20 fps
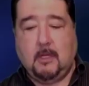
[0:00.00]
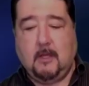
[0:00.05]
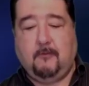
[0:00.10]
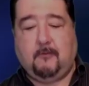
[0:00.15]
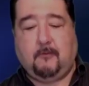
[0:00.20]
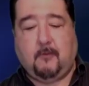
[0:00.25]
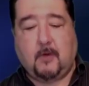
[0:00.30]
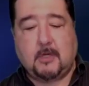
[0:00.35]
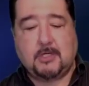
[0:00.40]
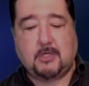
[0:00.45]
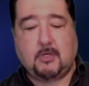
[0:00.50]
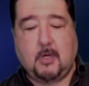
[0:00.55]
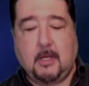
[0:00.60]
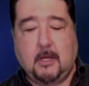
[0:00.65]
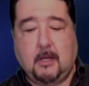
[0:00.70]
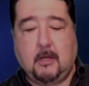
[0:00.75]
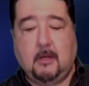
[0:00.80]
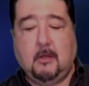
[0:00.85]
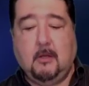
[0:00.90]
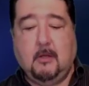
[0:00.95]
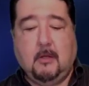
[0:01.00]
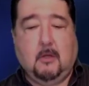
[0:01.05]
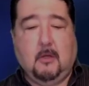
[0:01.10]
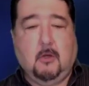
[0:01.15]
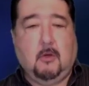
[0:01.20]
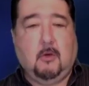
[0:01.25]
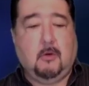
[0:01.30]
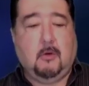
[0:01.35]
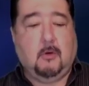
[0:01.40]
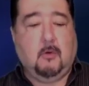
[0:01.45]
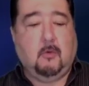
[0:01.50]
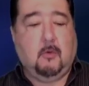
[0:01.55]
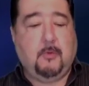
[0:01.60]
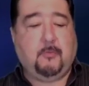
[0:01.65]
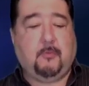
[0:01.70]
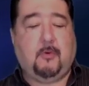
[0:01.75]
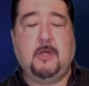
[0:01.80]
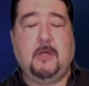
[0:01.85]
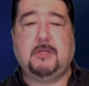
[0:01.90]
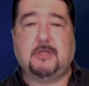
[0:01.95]
frustrated
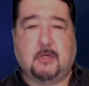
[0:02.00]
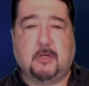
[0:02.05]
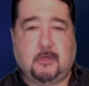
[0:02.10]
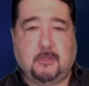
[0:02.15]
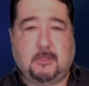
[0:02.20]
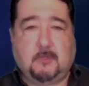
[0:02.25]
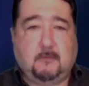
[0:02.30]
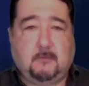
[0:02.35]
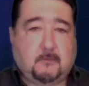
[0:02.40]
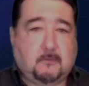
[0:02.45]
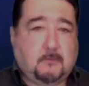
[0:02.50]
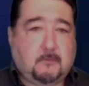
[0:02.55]
with preachers,